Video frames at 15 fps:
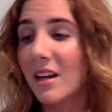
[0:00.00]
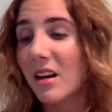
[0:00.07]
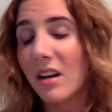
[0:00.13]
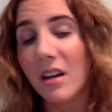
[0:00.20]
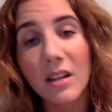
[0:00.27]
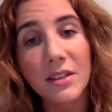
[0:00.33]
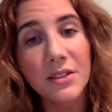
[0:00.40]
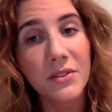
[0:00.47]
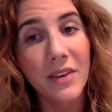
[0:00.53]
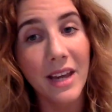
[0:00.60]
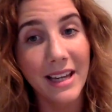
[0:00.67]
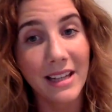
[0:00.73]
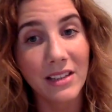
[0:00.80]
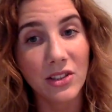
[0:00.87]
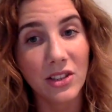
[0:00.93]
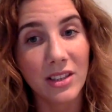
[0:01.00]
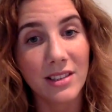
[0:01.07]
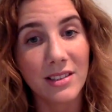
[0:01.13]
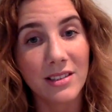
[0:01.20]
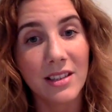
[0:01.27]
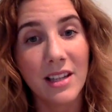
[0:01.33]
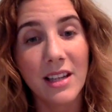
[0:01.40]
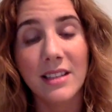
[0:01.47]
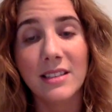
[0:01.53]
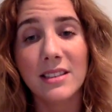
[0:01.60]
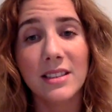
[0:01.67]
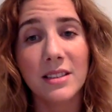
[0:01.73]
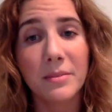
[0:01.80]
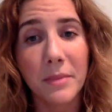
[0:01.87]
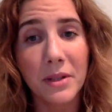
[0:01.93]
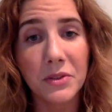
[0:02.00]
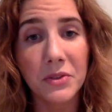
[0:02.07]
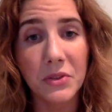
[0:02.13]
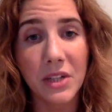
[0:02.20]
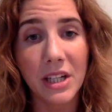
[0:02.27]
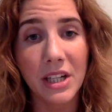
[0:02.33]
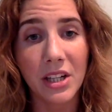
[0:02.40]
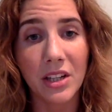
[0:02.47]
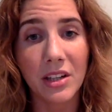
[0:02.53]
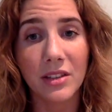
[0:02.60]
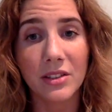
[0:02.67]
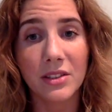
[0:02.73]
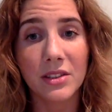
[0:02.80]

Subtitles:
Lasts for ages, smells really good.